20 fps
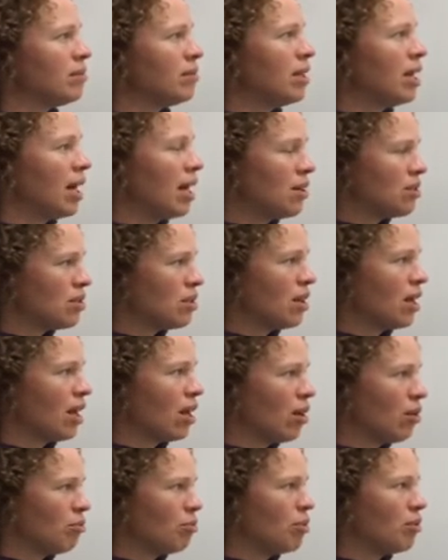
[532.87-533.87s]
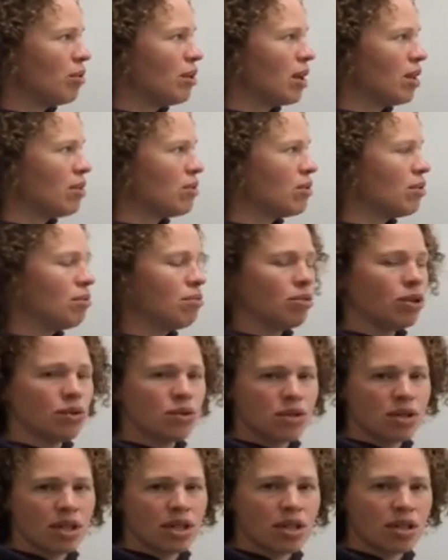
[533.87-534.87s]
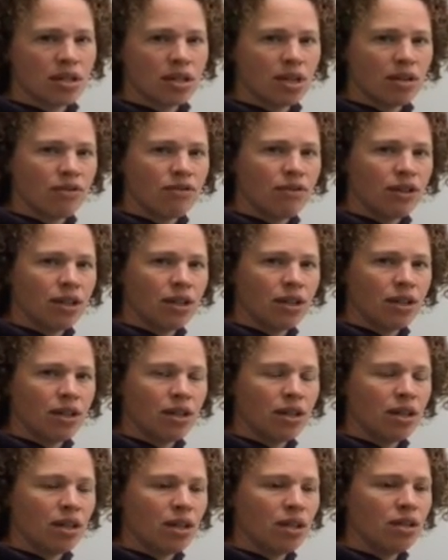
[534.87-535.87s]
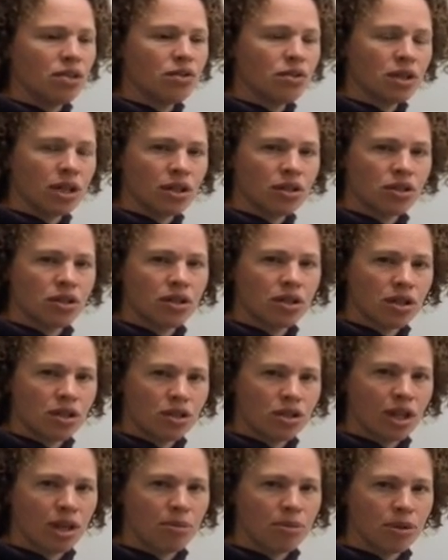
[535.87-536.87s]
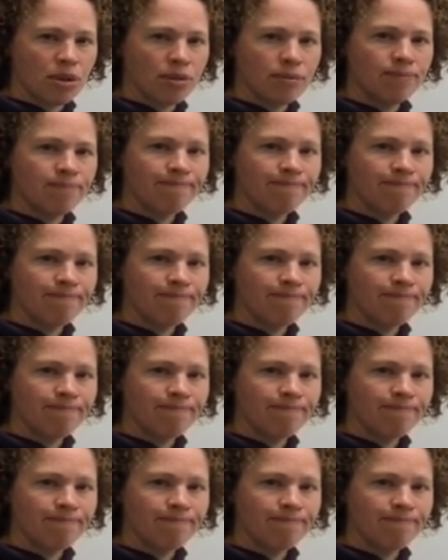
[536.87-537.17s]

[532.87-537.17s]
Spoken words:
that should help you get through most of the stuff in the introduction to the chapter.